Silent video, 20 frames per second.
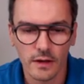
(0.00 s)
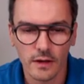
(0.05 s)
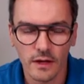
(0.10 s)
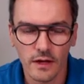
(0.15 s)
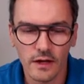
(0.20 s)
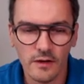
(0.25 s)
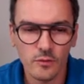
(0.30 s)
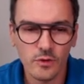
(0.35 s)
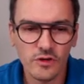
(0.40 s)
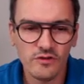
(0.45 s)

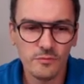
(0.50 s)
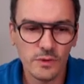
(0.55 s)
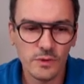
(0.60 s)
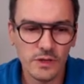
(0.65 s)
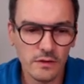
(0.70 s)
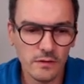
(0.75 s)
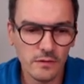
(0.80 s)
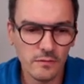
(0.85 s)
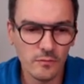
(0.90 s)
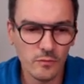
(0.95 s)
And we've
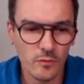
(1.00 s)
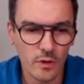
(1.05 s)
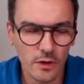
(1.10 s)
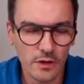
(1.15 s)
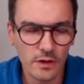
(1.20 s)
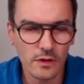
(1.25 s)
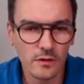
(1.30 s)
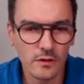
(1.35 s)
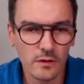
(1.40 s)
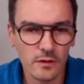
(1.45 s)
been
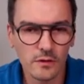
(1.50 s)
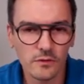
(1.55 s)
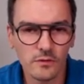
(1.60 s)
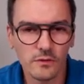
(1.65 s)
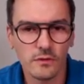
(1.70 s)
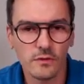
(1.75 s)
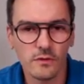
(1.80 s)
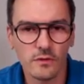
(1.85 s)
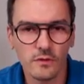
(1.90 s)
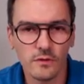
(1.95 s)
working a
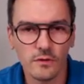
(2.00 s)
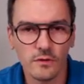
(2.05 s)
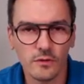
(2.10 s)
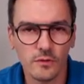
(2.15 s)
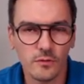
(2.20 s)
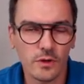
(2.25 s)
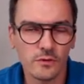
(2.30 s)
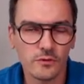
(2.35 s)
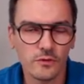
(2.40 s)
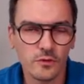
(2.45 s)
lot
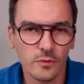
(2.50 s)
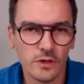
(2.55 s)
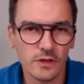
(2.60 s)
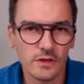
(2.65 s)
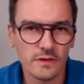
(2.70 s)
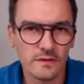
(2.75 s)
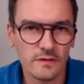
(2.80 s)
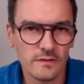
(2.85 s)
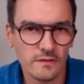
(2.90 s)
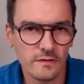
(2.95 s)
around
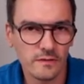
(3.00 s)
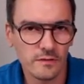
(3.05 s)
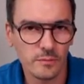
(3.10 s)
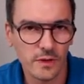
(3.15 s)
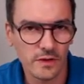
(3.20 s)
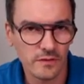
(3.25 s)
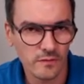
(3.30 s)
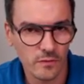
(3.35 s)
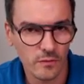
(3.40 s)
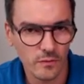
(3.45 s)
Kubernetes these
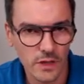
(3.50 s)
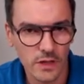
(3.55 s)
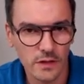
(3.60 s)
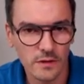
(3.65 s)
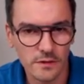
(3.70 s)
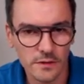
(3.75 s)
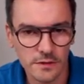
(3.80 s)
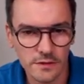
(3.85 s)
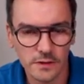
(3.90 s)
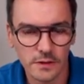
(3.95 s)
past 3
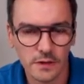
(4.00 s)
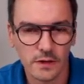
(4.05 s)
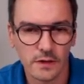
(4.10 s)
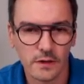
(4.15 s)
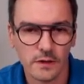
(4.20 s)
years.